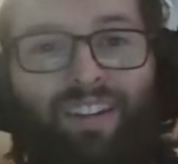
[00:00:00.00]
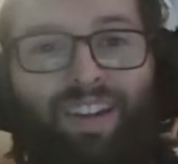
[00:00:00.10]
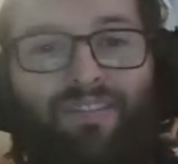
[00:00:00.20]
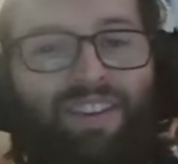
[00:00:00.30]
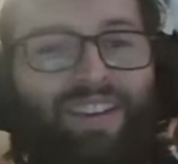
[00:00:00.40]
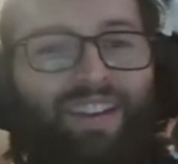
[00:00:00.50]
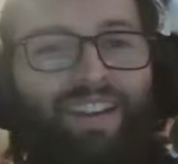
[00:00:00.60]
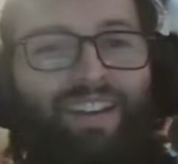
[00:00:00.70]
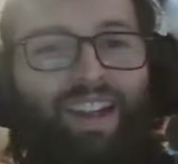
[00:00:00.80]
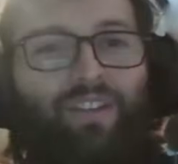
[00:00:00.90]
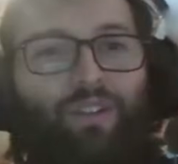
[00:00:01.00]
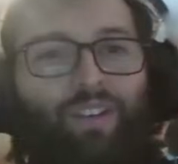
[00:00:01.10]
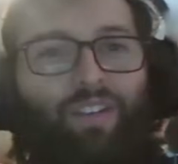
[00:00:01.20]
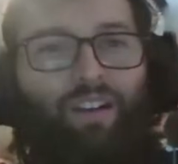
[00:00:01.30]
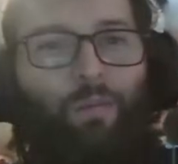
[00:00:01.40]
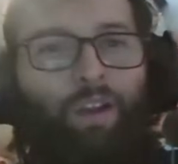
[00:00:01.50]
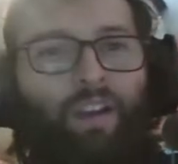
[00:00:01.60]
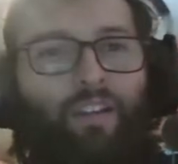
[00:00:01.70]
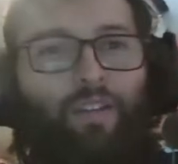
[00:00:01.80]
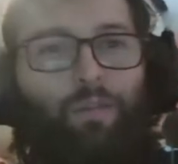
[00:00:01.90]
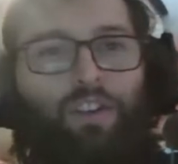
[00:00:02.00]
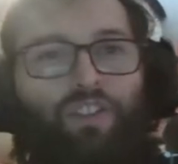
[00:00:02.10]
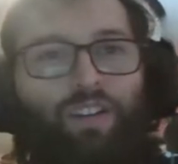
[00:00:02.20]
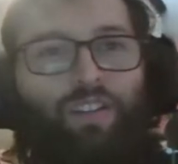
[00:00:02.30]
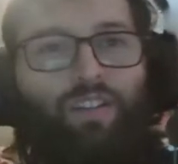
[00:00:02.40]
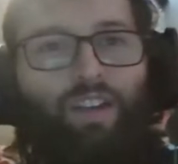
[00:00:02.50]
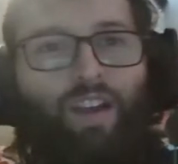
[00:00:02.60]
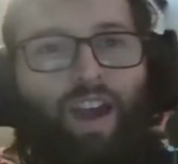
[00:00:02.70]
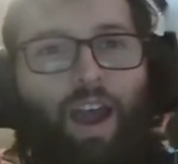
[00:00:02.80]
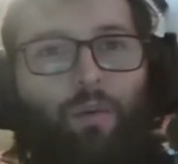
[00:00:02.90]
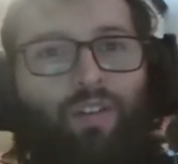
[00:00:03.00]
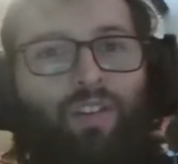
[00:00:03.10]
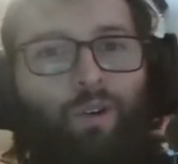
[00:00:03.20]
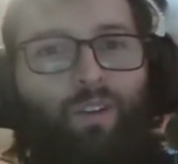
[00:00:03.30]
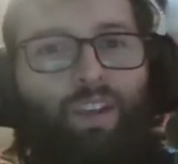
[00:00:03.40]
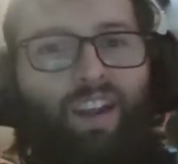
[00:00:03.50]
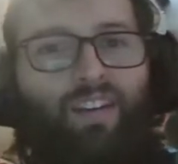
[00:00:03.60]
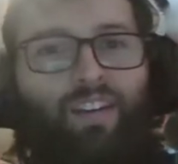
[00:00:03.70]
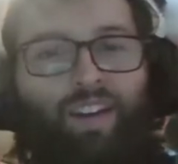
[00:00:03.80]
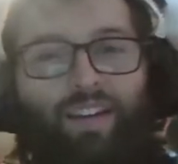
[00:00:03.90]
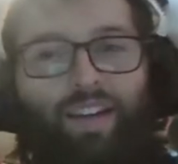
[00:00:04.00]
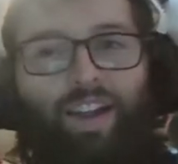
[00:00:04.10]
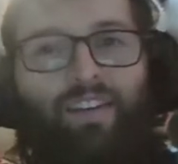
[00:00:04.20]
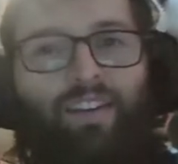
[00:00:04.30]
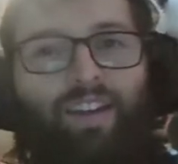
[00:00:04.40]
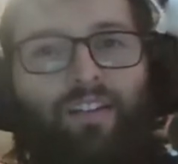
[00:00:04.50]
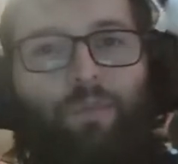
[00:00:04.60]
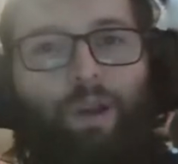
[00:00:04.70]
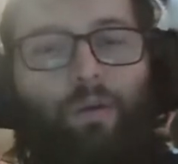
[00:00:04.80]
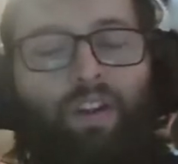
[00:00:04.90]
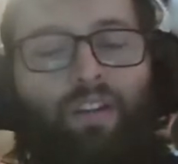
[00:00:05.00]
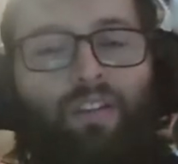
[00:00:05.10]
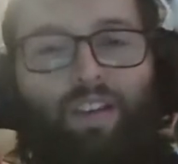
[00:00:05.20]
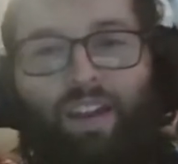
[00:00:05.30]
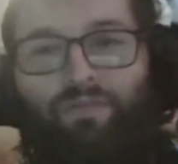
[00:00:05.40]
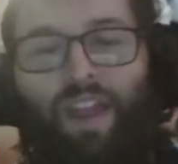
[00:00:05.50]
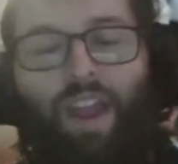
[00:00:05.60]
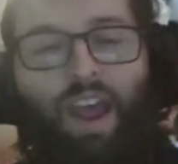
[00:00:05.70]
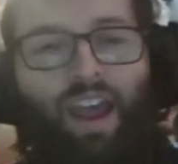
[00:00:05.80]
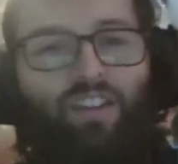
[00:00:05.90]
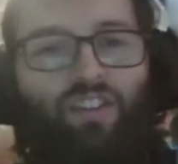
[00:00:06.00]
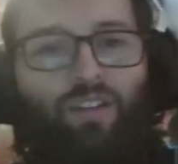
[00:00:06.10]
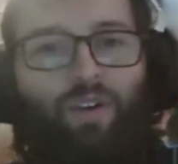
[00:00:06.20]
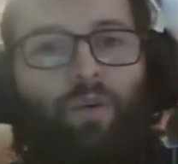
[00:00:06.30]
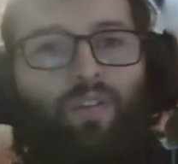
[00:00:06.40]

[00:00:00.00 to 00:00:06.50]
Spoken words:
even the later installment, as much as I was entertained and I liked the experience, I just don't